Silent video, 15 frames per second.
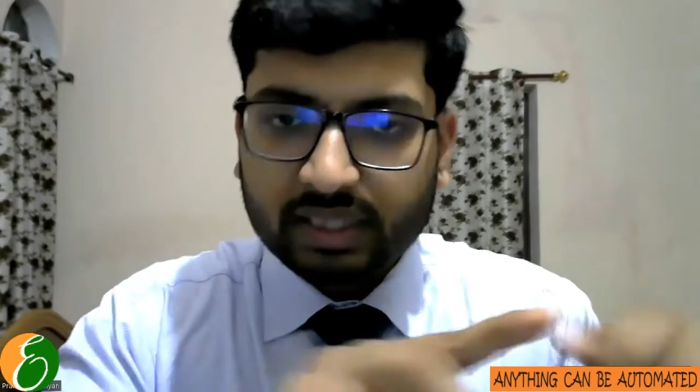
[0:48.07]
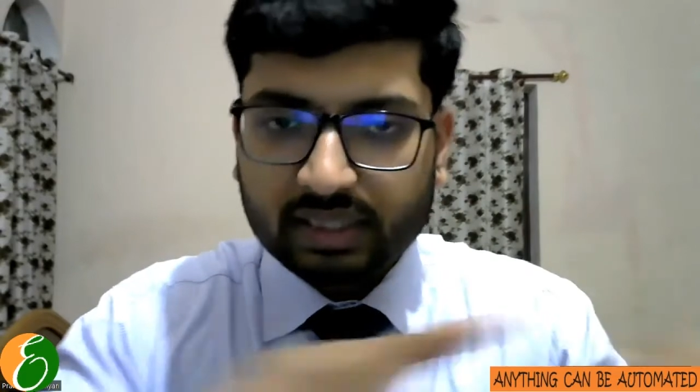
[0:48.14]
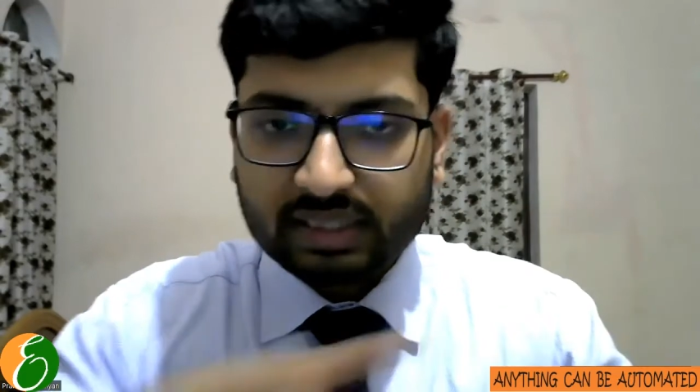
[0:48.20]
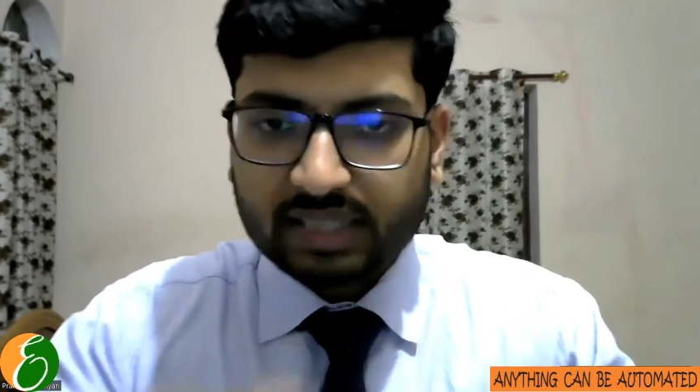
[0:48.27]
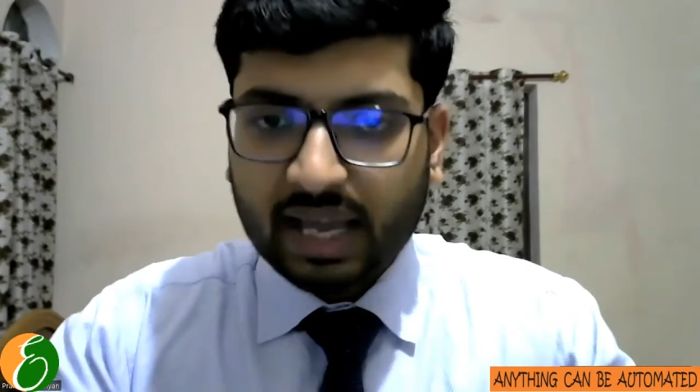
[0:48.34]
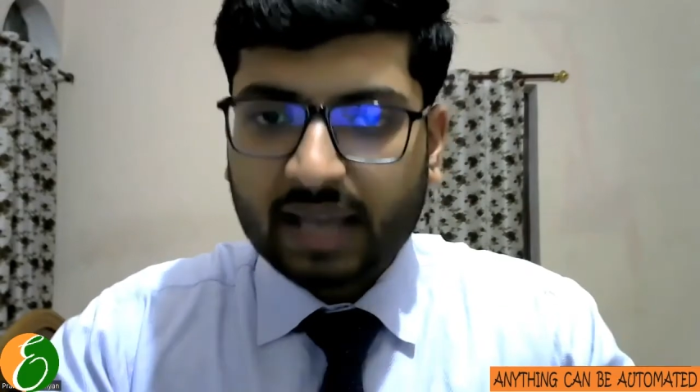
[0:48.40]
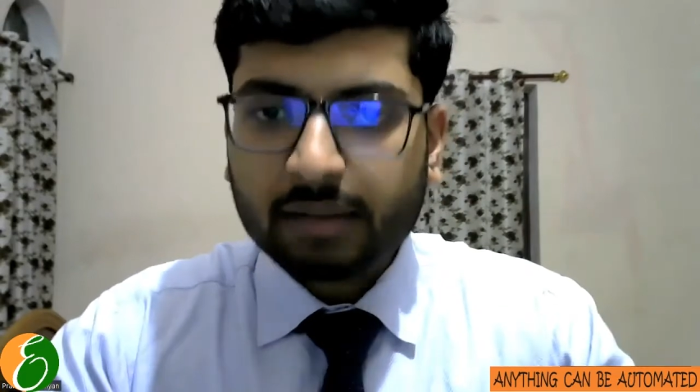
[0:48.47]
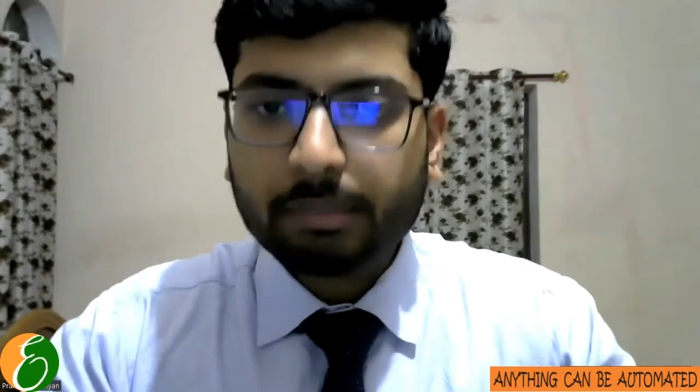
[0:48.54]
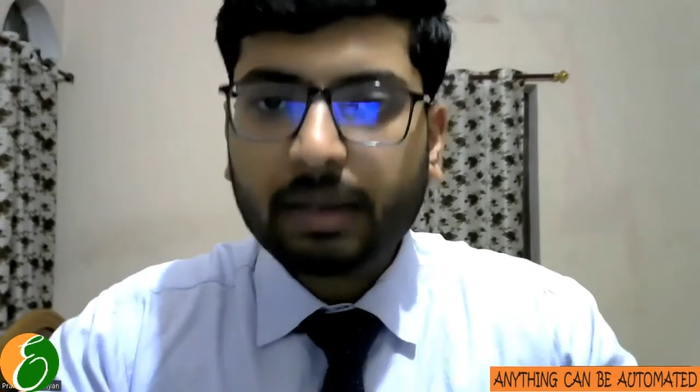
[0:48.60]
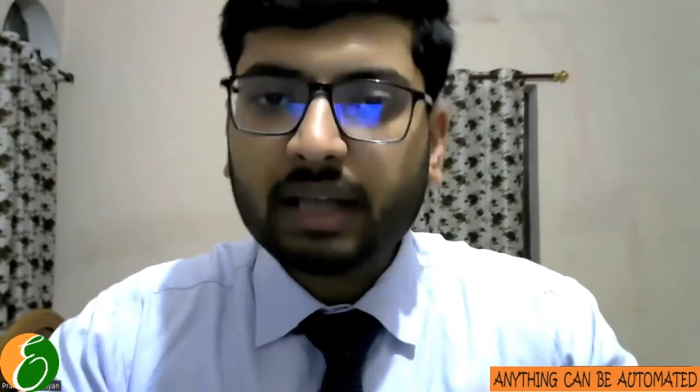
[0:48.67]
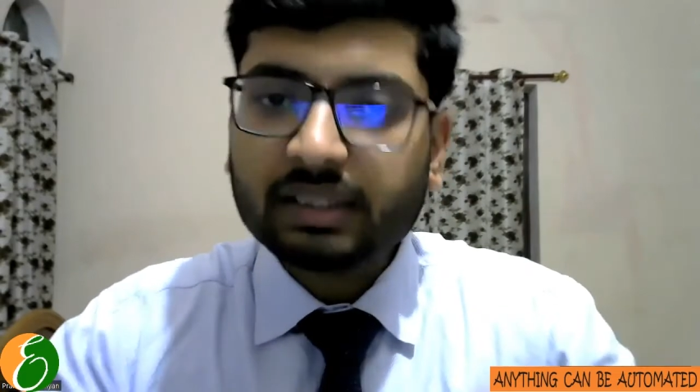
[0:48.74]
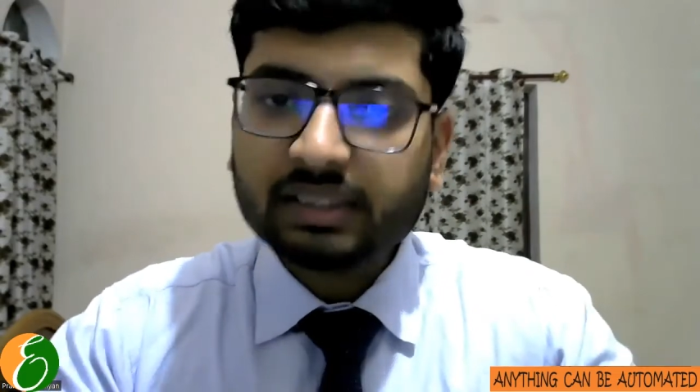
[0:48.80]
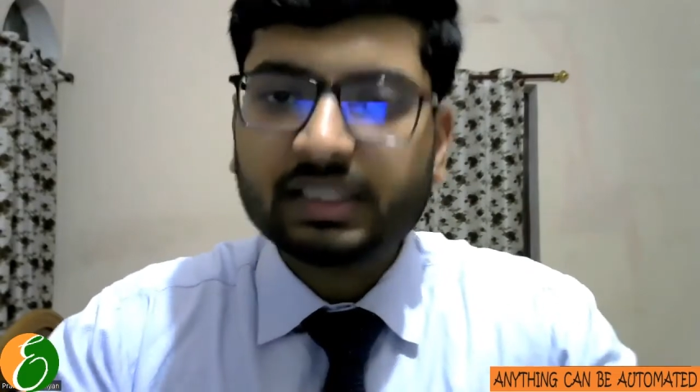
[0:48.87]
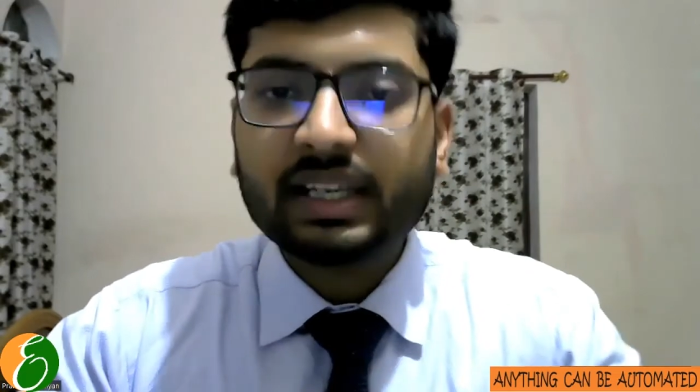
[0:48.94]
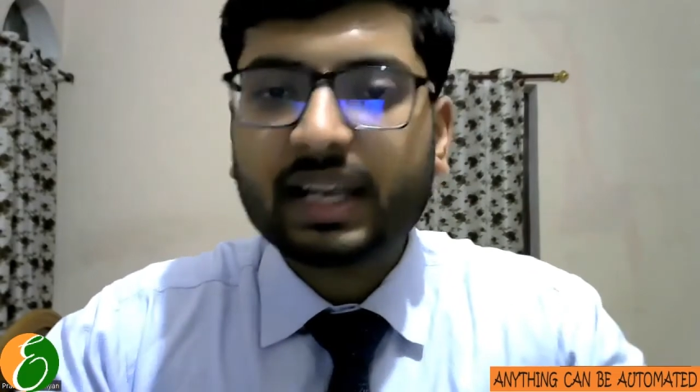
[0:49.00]
entire
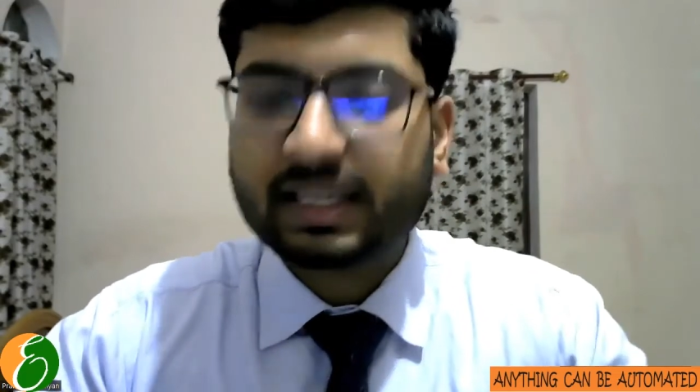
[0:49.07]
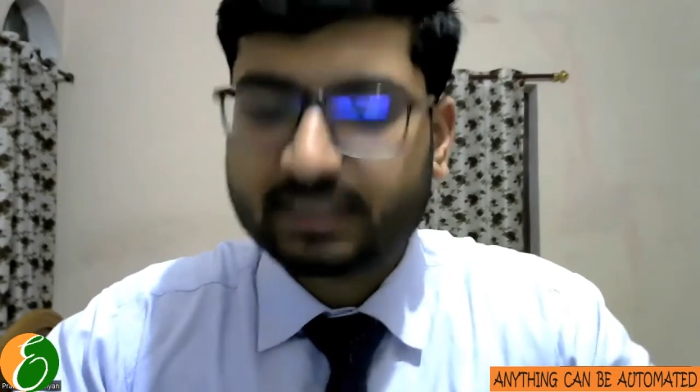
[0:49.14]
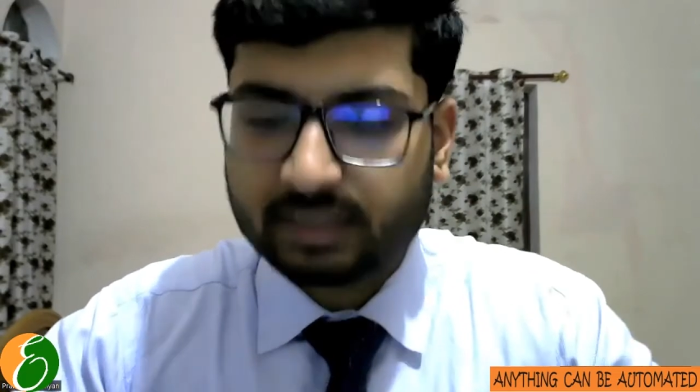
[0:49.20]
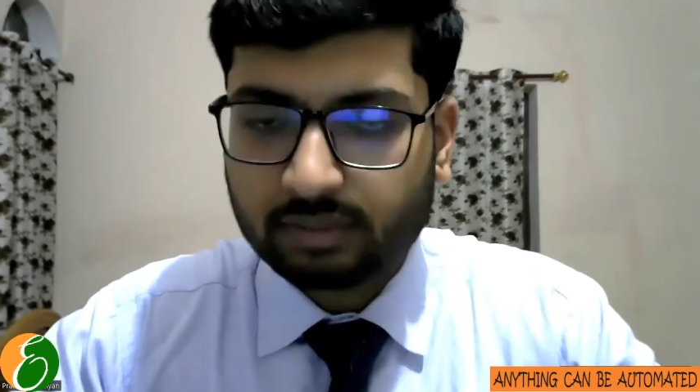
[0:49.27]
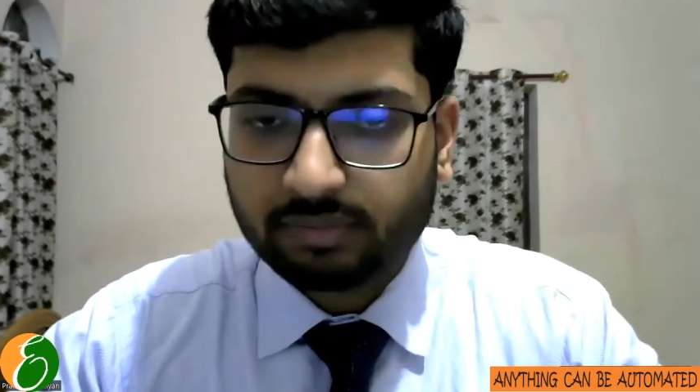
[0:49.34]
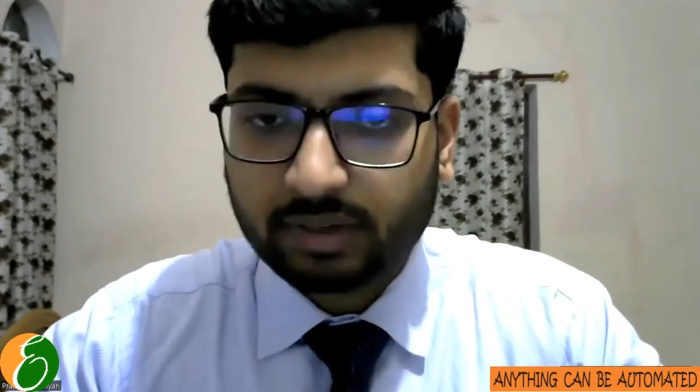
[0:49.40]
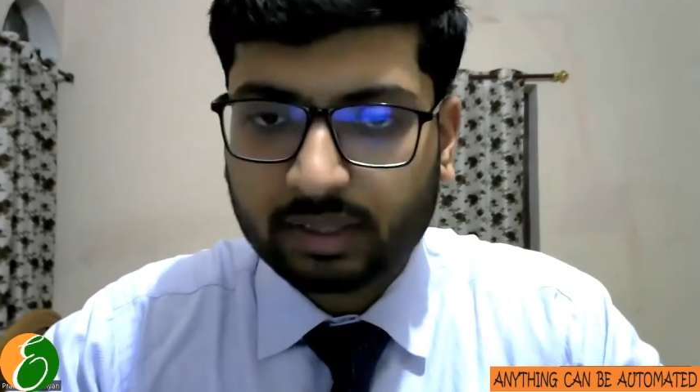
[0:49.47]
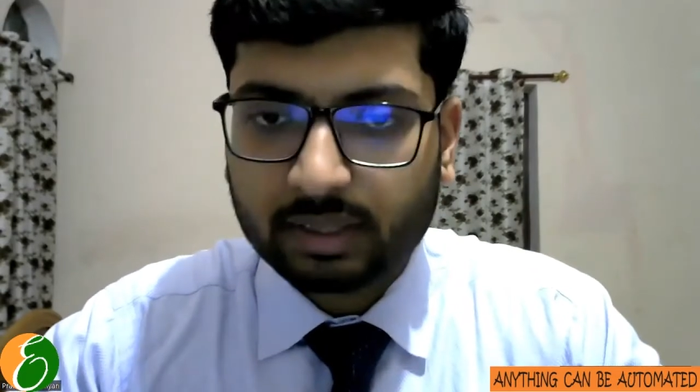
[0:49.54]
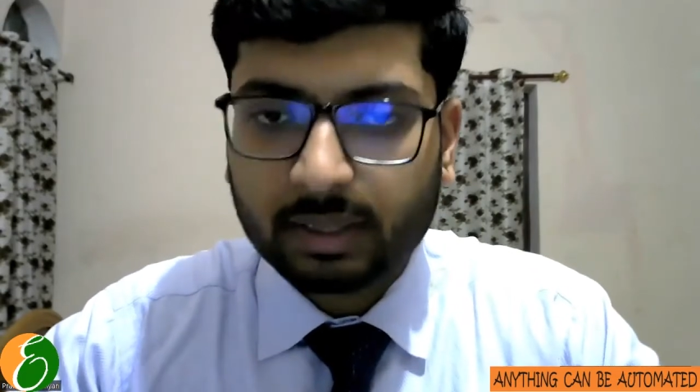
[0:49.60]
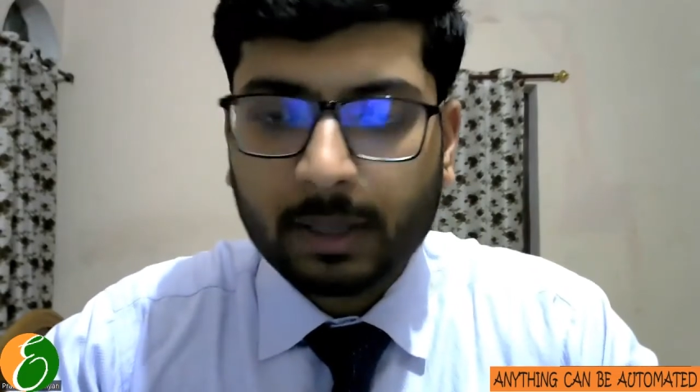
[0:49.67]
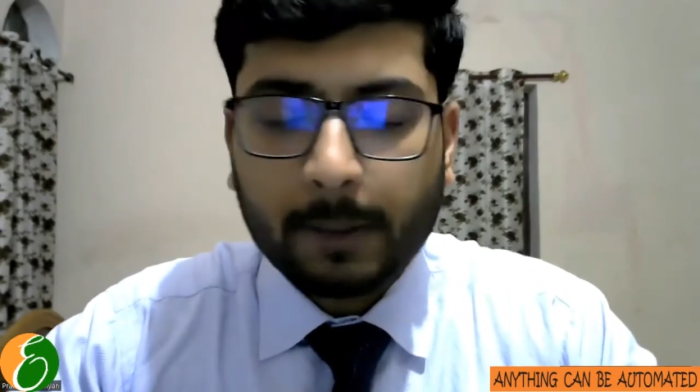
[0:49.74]
path in an Excel file.